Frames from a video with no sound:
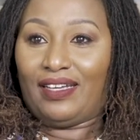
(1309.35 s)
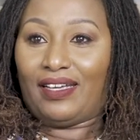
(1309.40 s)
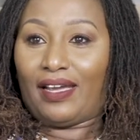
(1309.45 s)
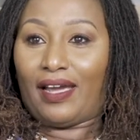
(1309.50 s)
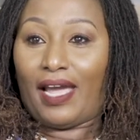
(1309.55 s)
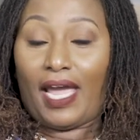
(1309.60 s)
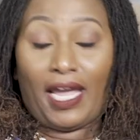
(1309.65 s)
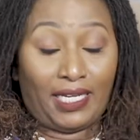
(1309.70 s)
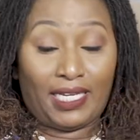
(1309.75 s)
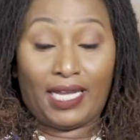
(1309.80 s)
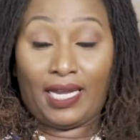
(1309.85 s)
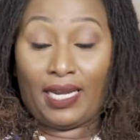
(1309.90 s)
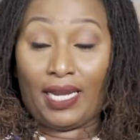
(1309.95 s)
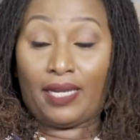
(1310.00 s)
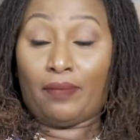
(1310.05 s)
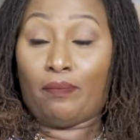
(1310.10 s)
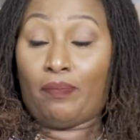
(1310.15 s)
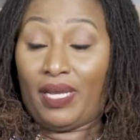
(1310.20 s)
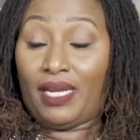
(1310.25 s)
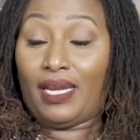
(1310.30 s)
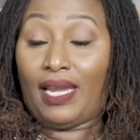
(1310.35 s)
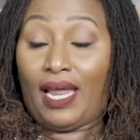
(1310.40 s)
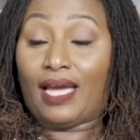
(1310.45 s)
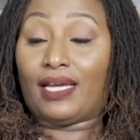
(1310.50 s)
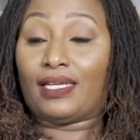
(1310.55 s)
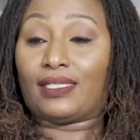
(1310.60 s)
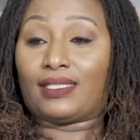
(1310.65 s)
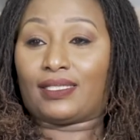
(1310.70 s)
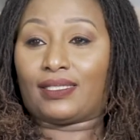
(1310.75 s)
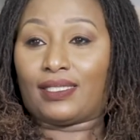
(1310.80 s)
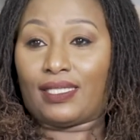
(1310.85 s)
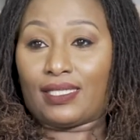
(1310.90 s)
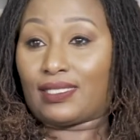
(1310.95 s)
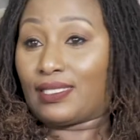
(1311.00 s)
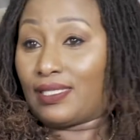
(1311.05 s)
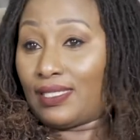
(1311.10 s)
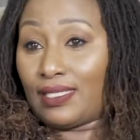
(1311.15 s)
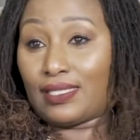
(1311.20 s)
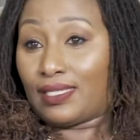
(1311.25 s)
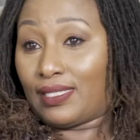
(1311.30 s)
Yeah, and then and be nice
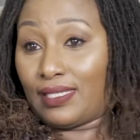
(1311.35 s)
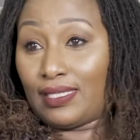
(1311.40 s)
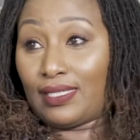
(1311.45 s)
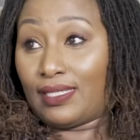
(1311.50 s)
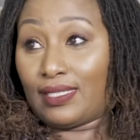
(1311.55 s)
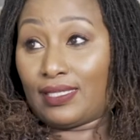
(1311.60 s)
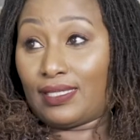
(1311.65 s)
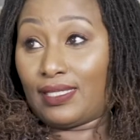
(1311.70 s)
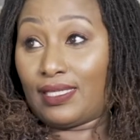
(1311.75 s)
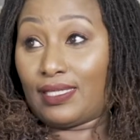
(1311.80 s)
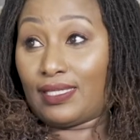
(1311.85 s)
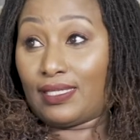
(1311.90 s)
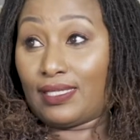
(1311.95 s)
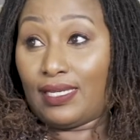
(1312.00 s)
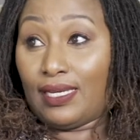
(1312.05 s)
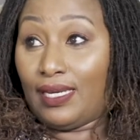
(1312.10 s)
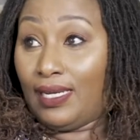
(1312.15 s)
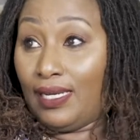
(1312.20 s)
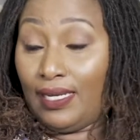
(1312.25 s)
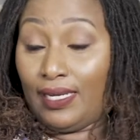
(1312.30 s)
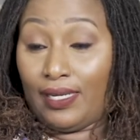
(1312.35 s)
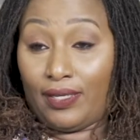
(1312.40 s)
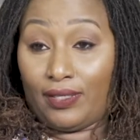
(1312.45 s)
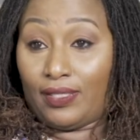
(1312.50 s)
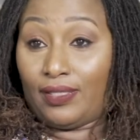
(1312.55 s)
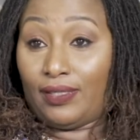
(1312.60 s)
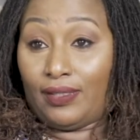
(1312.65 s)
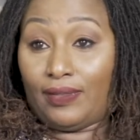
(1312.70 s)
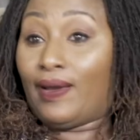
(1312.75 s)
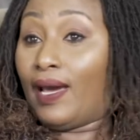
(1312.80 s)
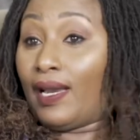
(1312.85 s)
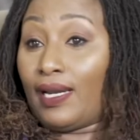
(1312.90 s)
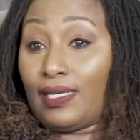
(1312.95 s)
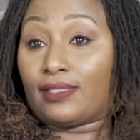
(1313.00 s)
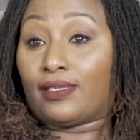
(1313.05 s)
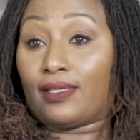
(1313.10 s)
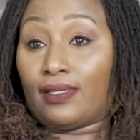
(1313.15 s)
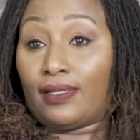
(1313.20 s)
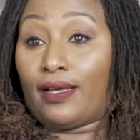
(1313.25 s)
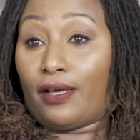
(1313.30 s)
is is is is you gotta
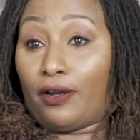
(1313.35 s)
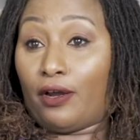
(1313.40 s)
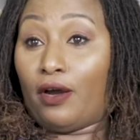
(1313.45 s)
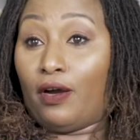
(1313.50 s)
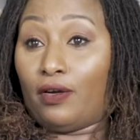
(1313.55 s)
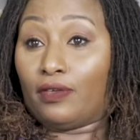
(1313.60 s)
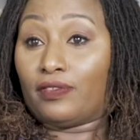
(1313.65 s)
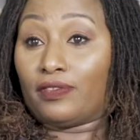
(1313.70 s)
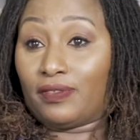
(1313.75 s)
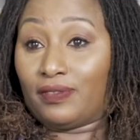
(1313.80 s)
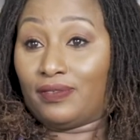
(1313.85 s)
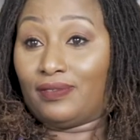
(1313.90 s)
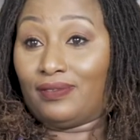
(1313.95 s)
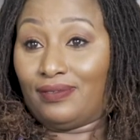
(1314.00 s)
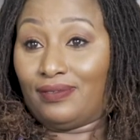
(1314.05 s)
turn that off.